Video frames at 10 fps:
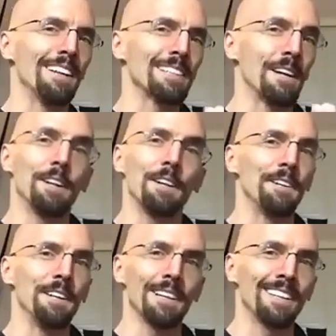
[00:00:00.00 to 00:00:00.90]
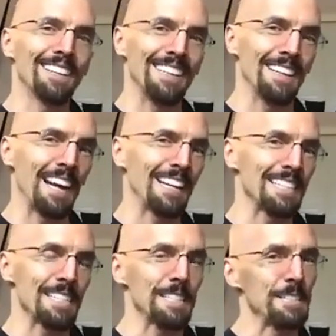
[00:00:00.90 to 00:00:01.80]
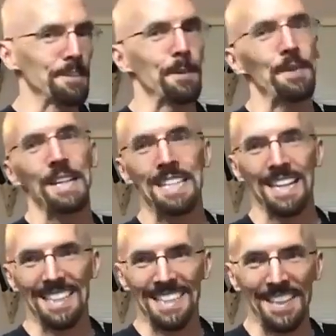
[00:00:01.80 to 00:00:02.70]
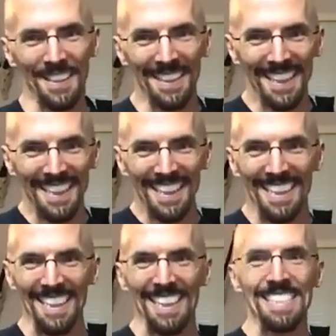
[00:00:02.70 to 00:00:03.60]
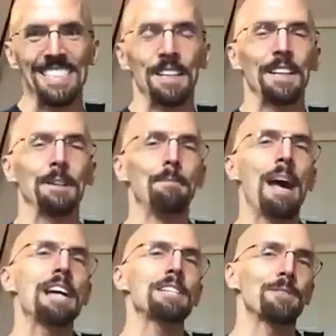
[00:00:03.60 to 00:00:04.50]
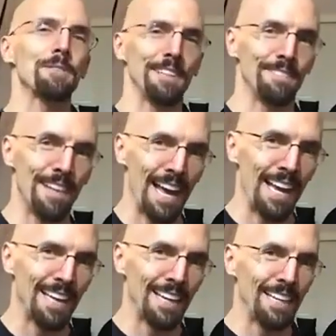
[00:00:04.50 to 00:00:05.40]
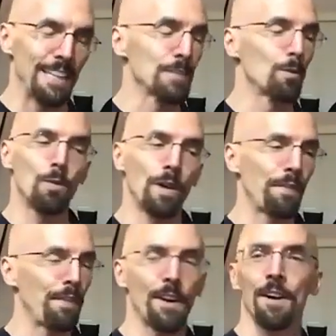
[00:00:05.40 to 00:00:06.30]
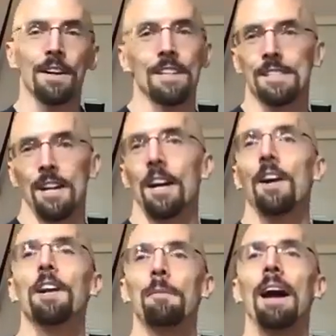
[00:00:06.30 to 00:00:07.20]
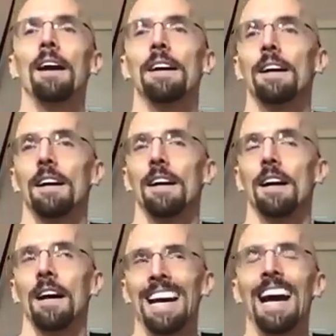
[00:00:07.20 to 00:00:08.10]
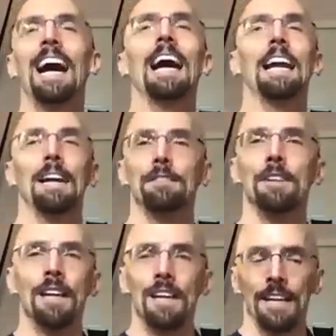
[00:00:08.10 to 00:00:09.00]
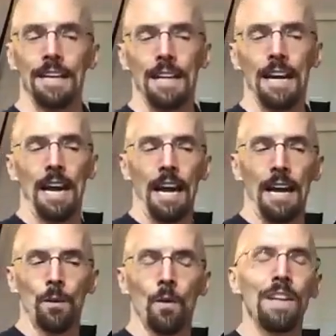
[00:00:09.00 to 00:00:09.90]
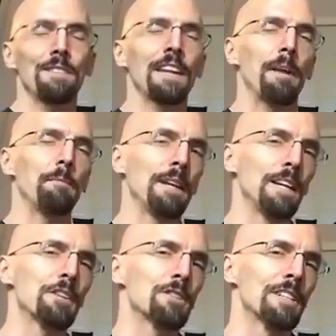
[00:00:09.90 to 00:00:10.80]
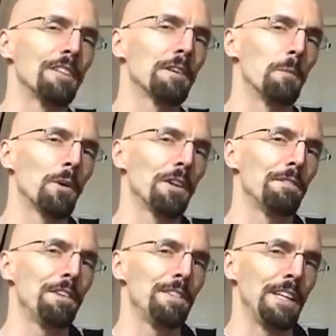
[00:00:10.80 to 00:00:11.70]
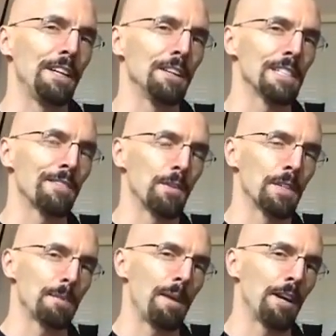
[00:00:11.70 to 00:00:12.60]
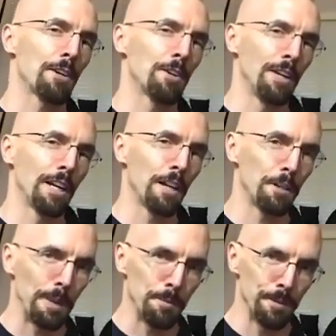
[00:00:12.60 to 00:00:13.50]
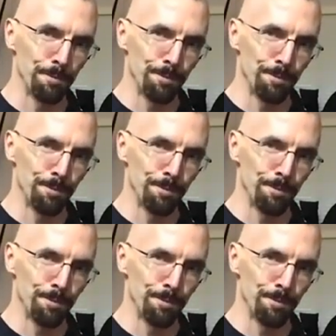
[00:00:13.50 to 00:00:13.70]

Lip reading: That's all they're doing. Their hand is just doing what they tell it to do. Okay, so the mastery of that is what the art is all about on a high level. It wouldn't have kept me interested for more than 50 years if it was about hurting other people.